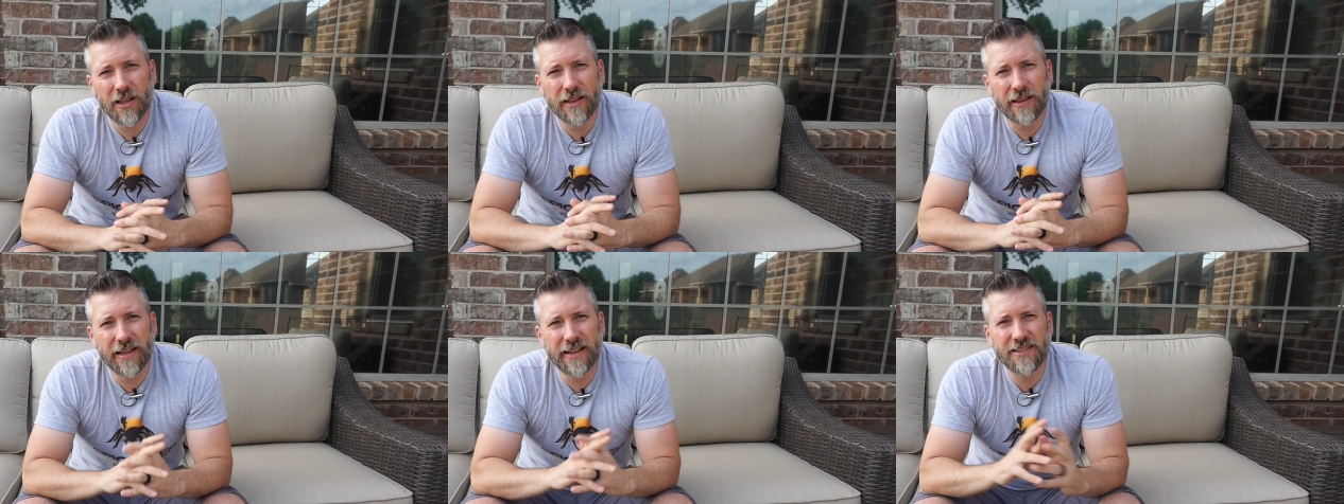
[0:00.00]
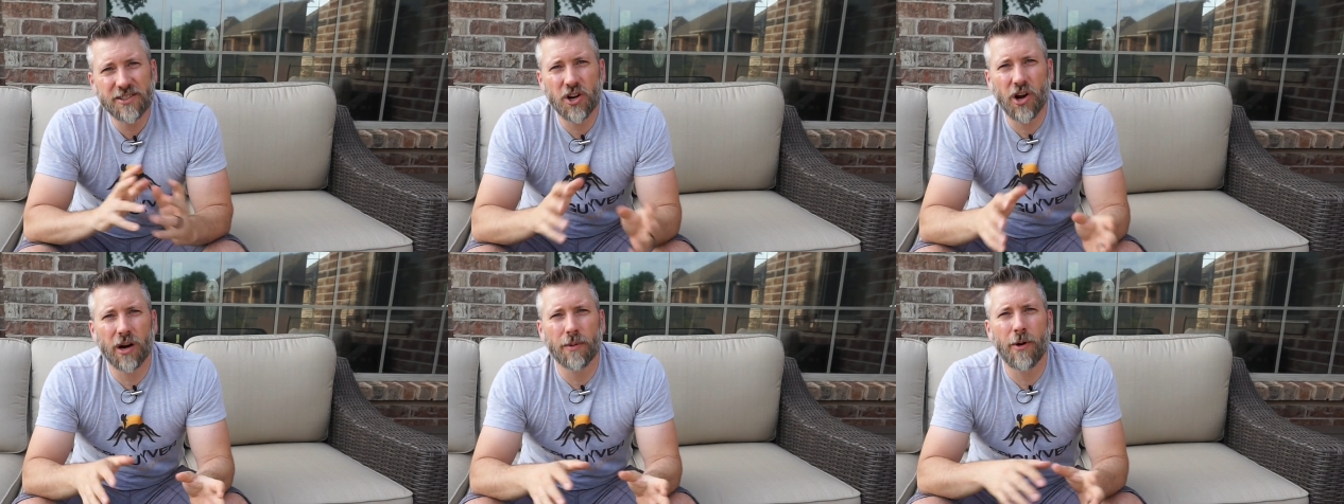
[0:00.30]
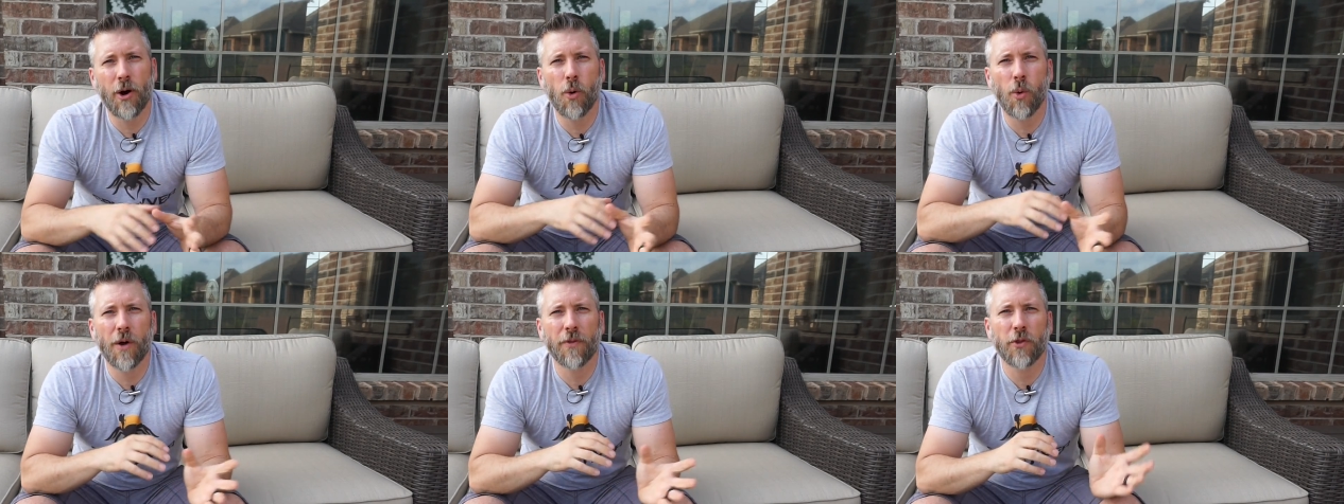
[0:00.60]
let's talk
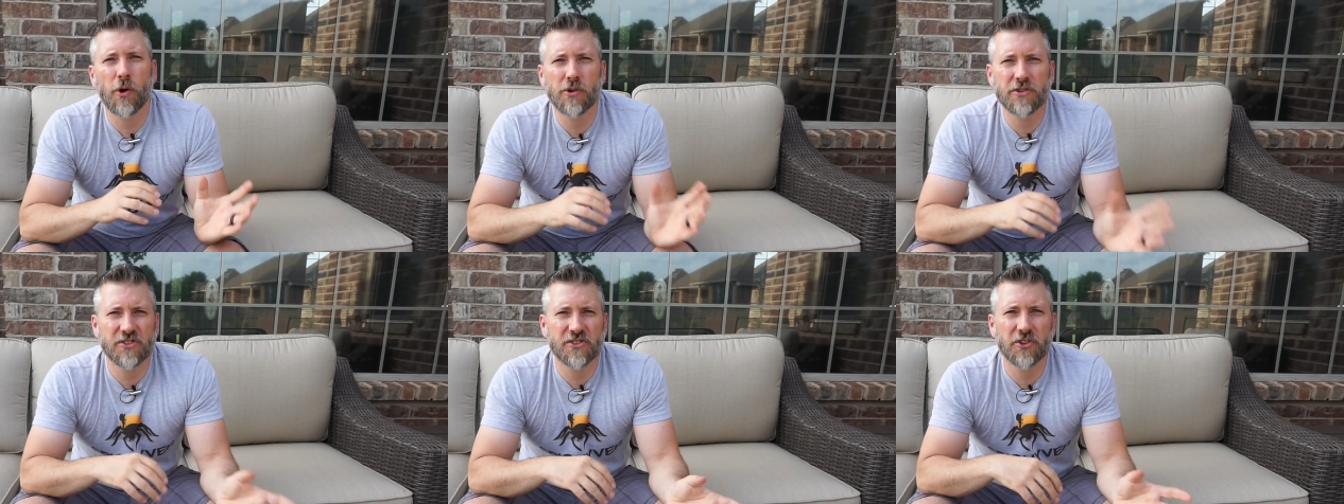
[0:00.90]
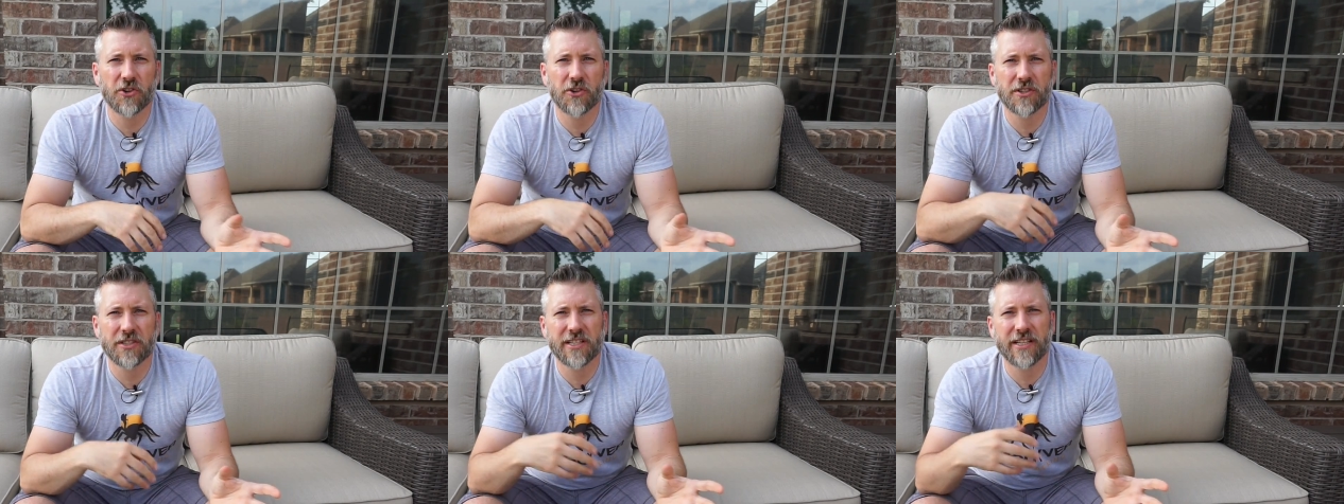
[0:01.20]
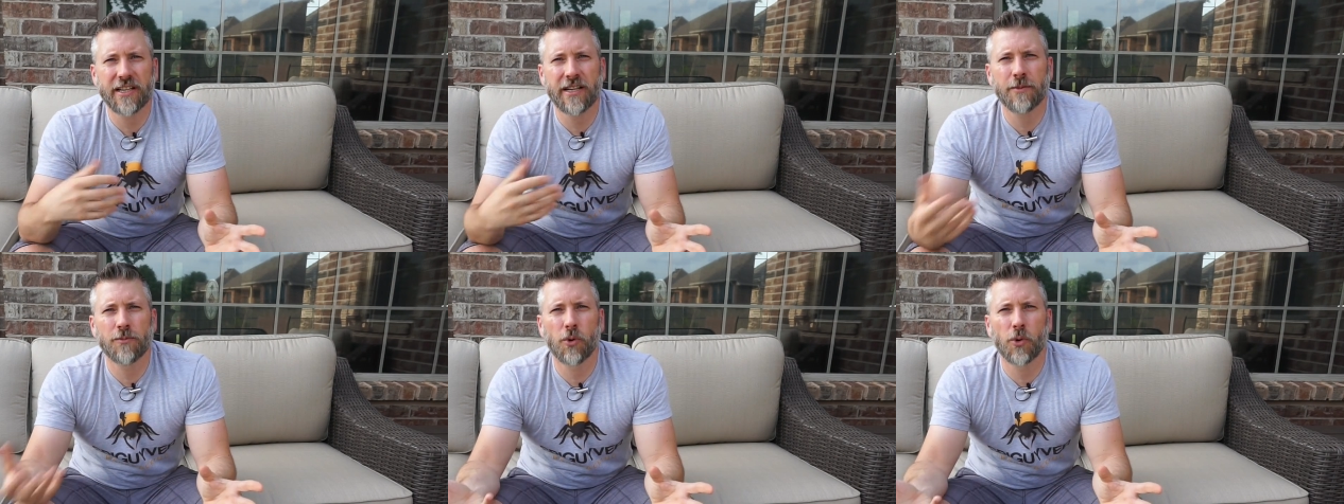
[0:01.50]
about what those
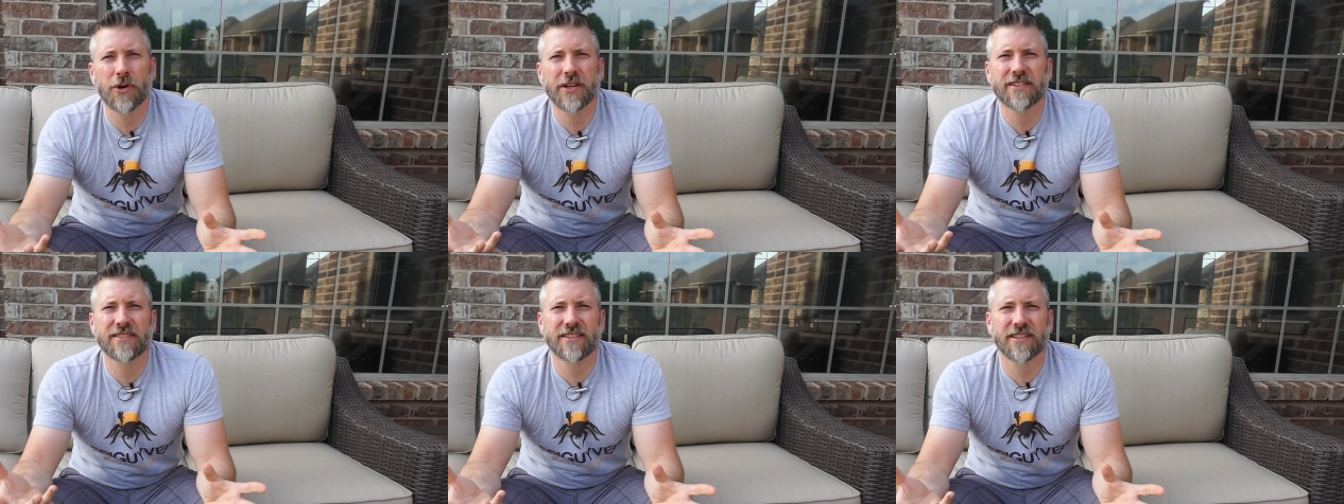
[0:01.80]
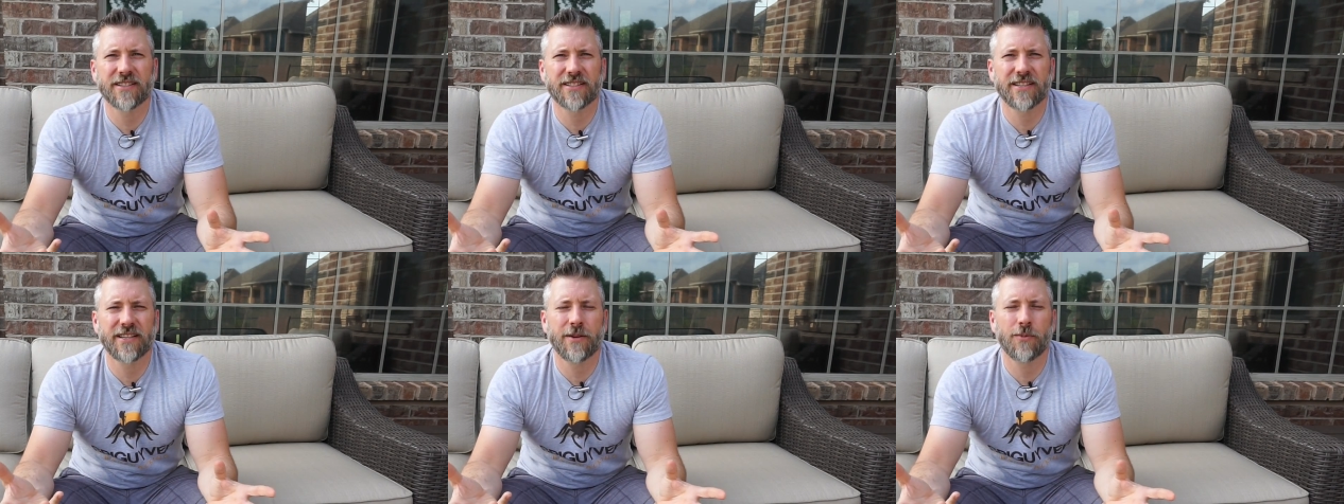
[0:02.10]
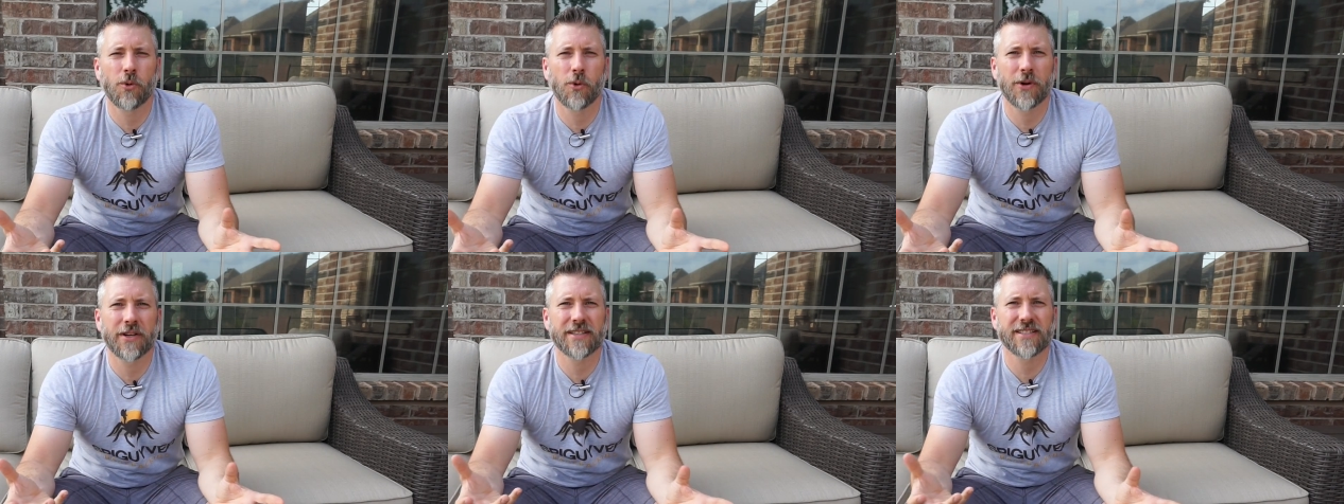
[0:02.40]

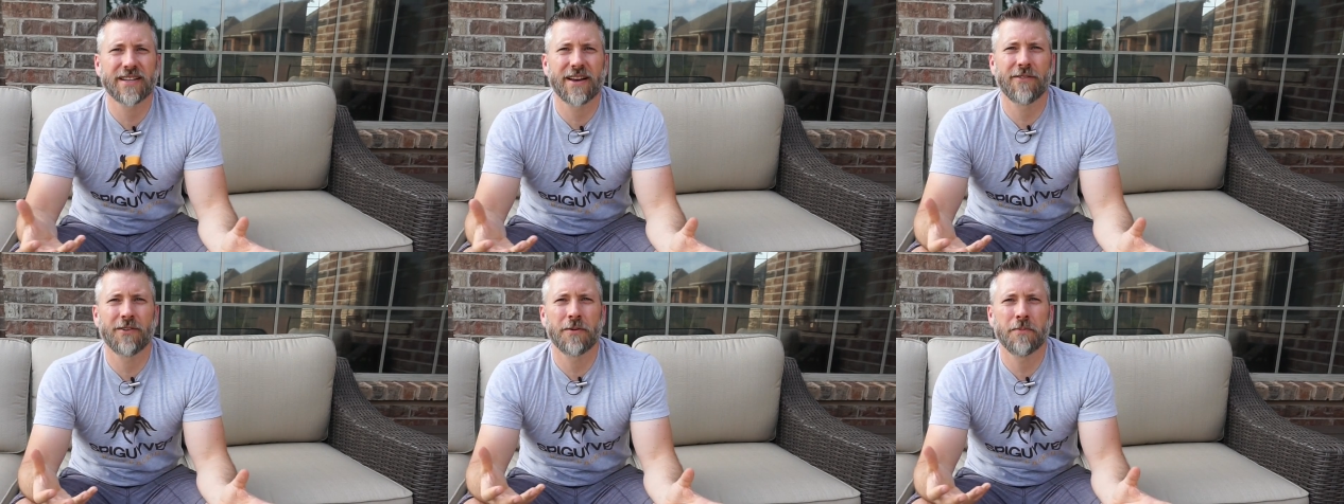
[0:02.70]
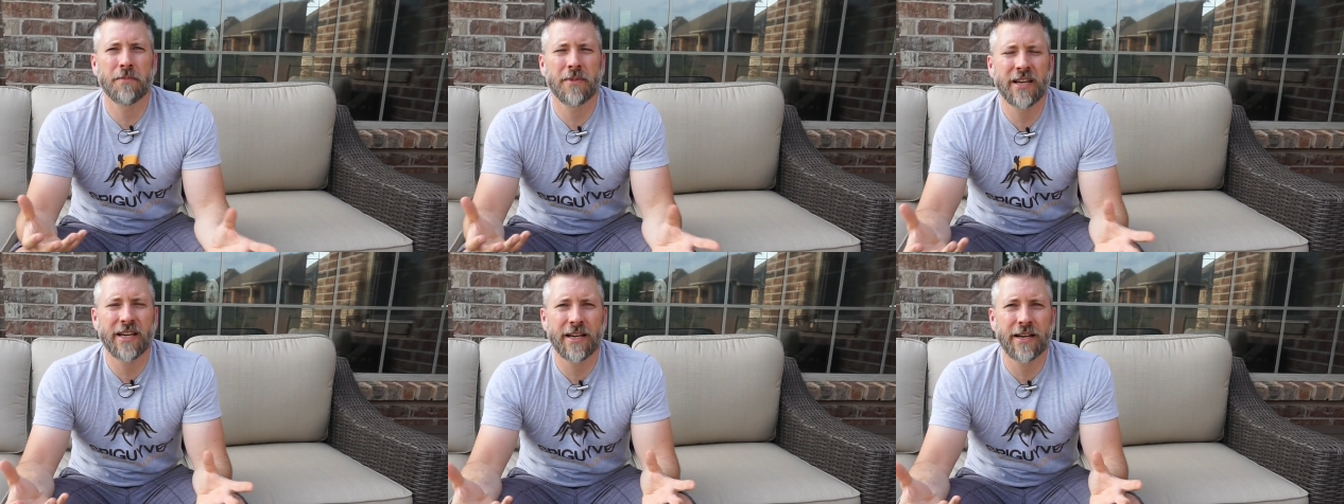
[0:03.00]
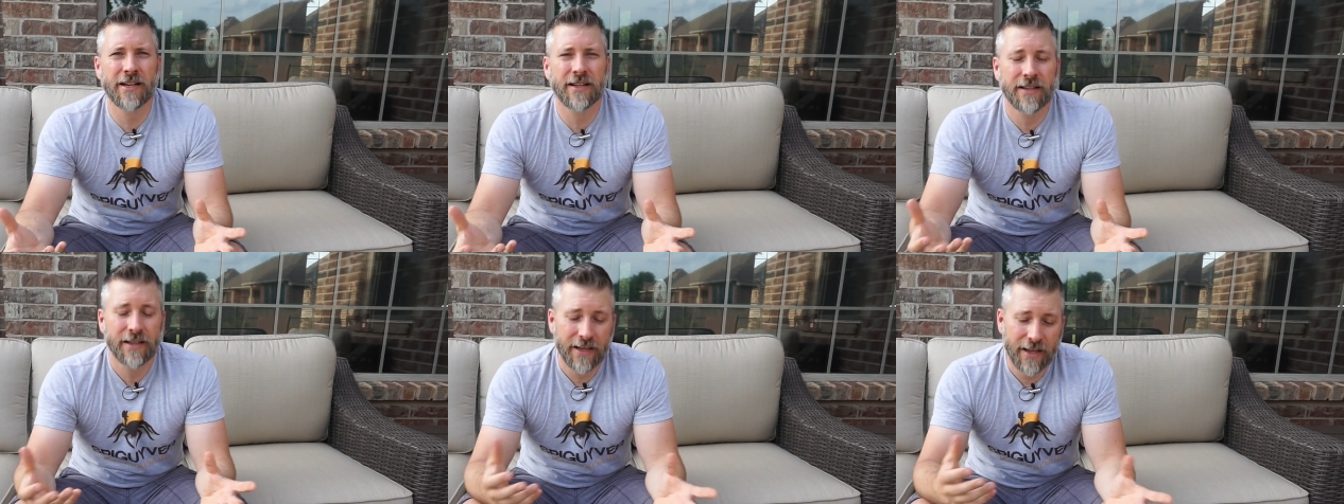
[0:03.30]
13.16.7
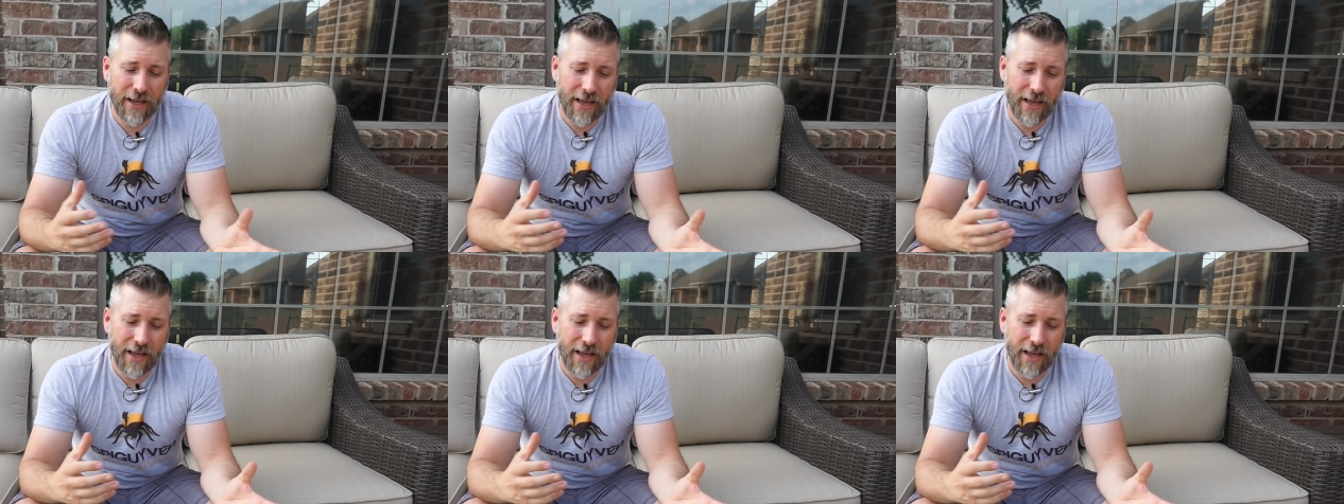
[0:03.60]
mean.